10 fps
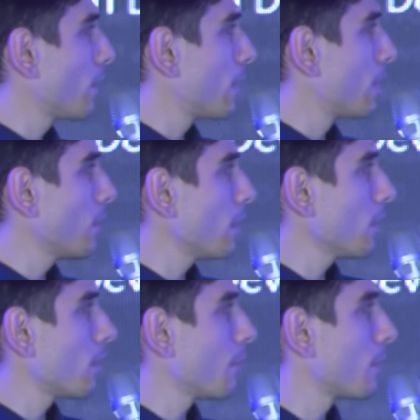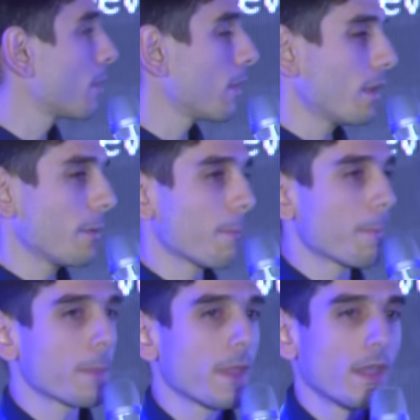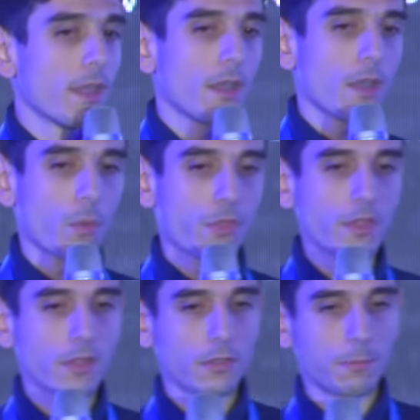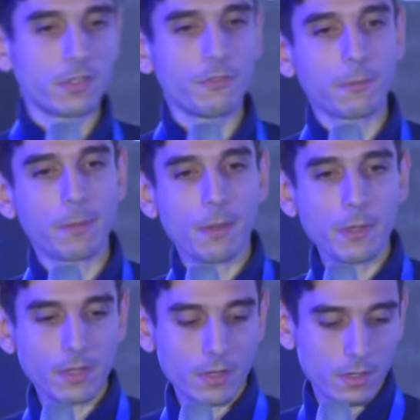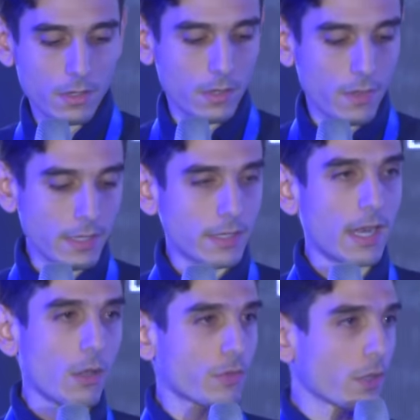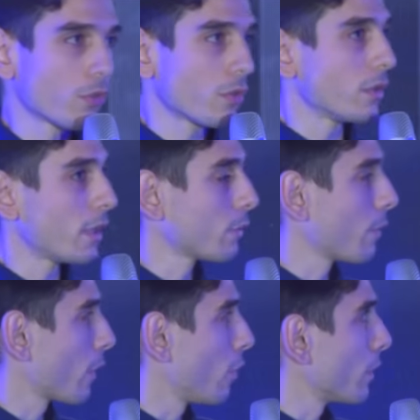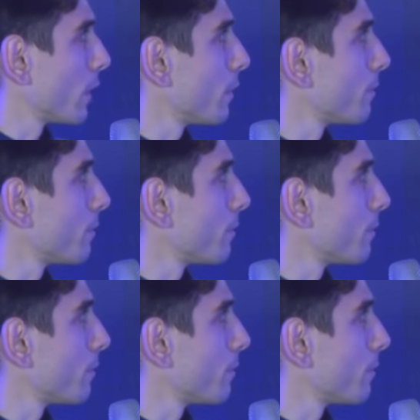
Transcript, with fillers: the distance if it's um, within a specific parameter. Then it allows the user to interact with the contract.